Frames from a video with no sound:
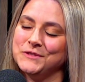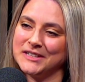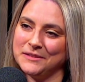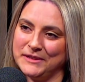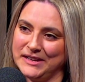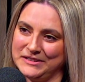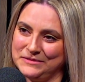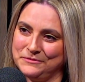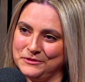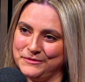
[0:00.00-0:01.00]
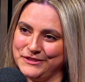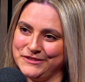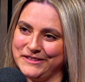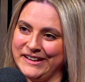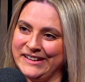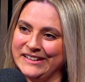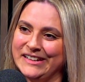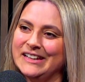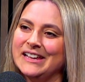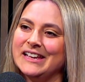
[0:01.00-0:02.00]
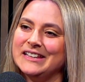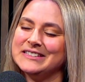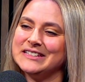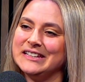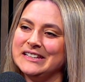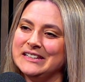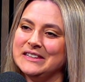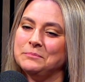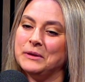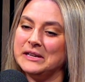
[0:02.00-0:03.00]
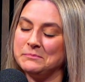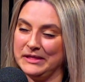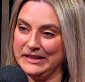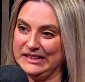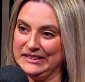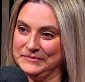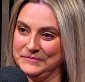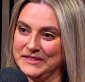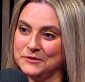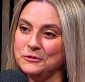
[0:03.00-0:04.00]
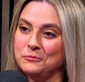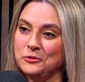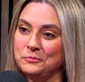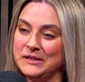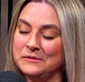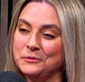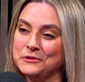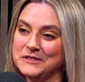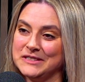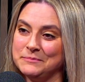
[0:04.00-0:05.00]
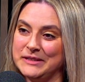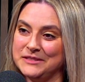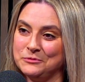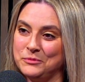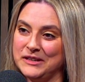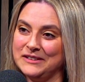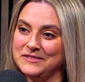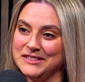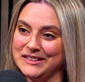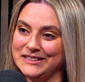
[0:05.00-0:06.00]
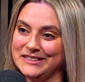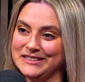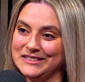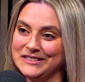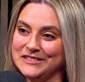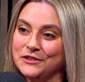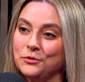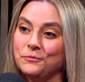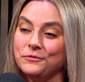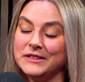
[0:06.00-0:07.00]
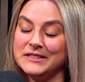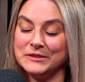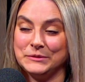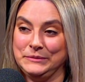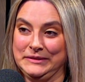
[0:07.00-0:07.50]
coming out on what we're doing. It's in the pipeline. So we will be, watch this space, we'll be announcing it hopefully soon.